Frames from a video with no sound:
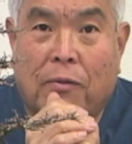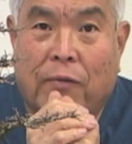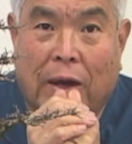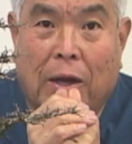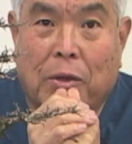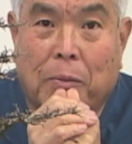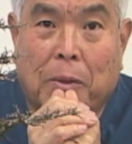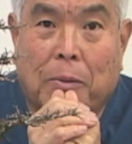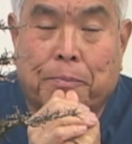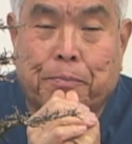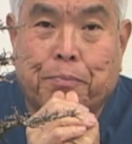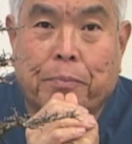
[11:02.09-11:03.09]
valuable.
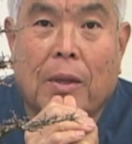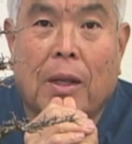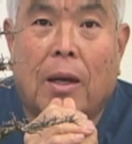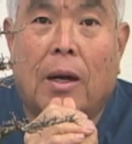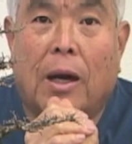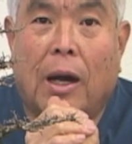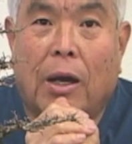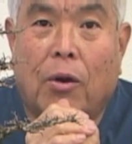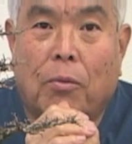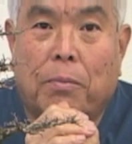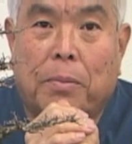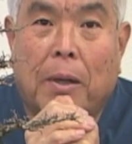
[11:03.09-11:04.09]
I
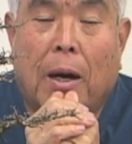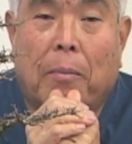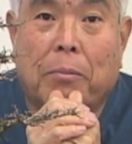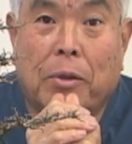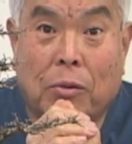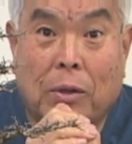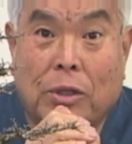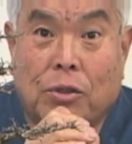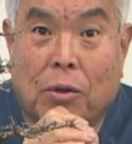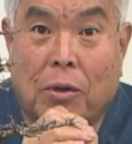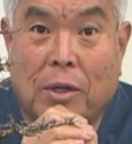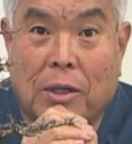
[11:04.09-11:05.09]
hope you
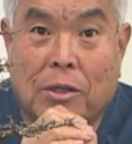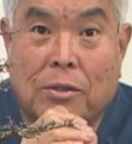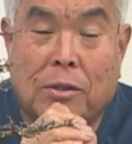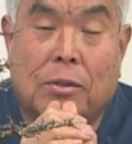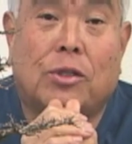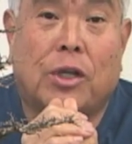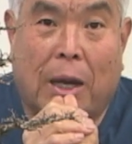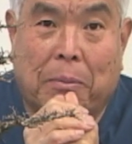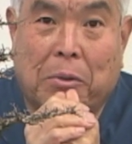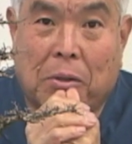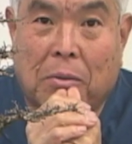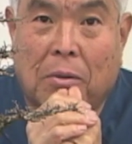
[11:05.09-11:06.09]
enjoy this
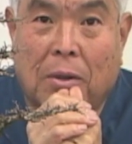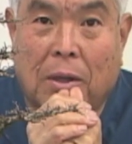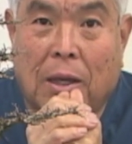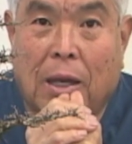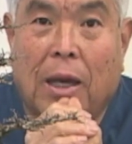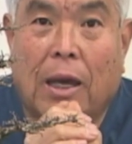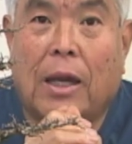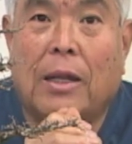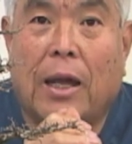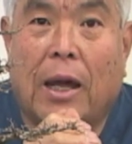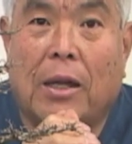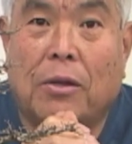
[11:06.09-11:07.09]
chapter and
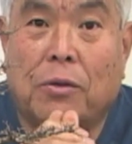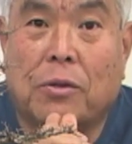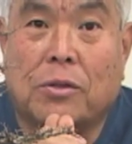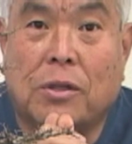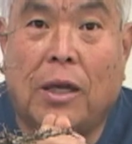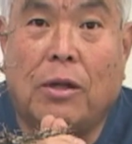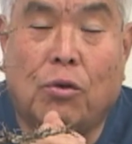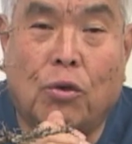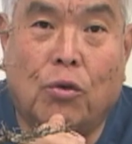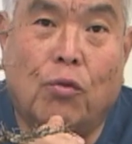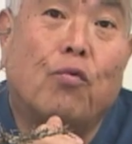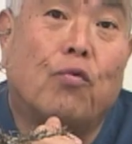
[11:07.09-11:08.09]
that you'll stay
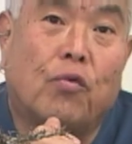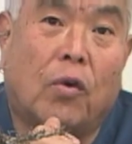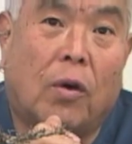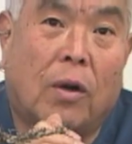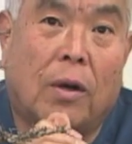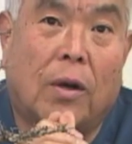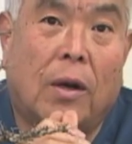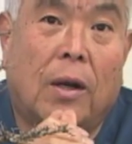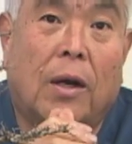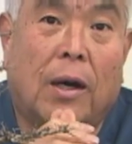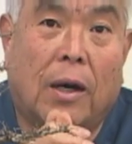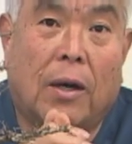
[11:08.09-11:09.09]
tuned for
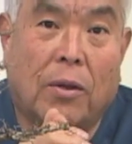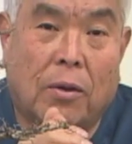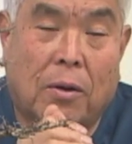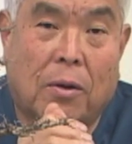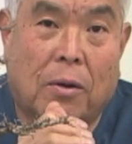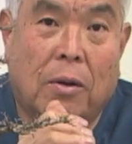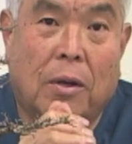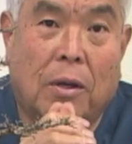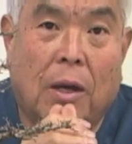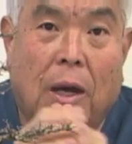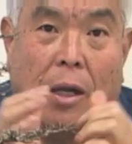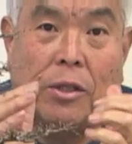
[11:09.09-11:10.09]
other
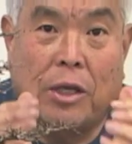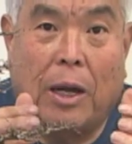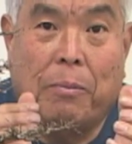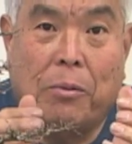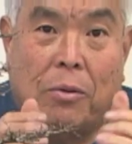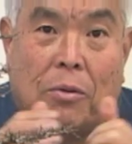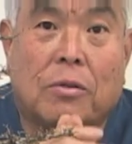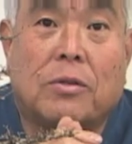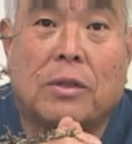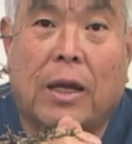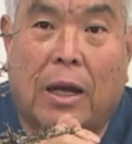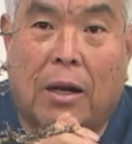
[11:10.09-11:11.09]
chapters
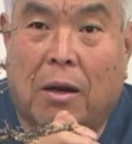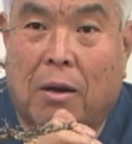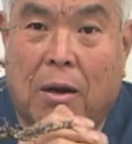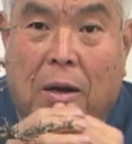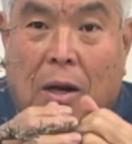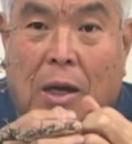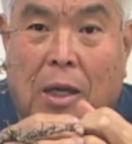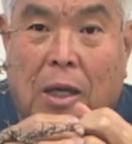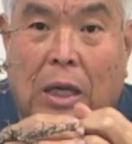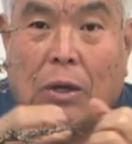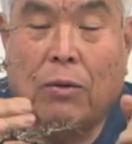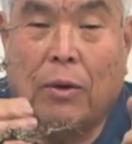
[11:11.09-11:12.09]
that are
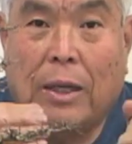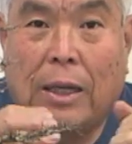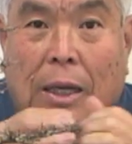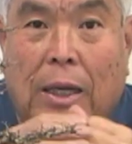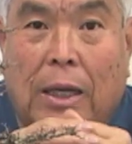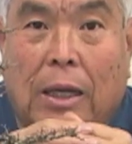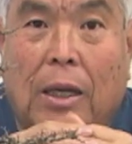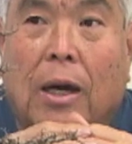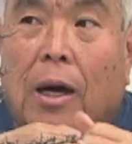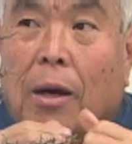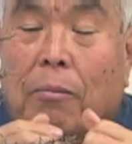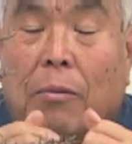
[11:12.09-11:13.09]
equally,
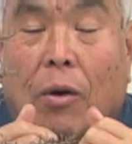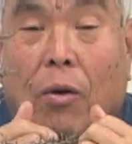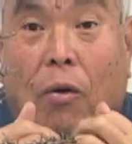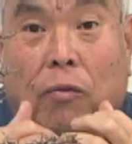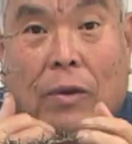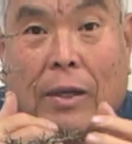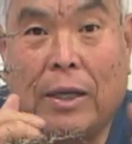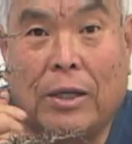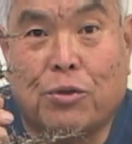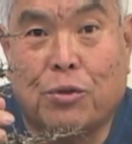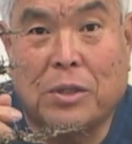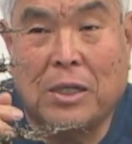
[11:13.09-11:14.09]
hopefully
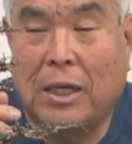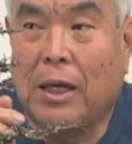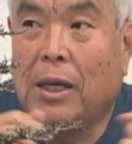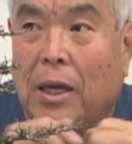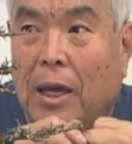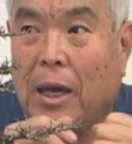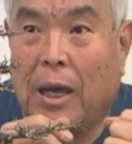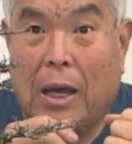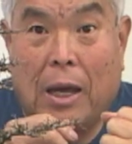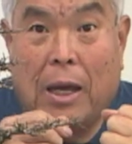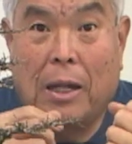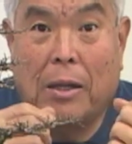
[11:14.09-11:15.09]
interesting
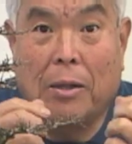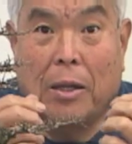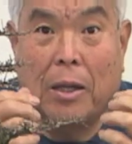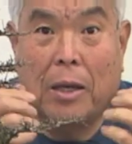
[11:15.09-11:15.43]
and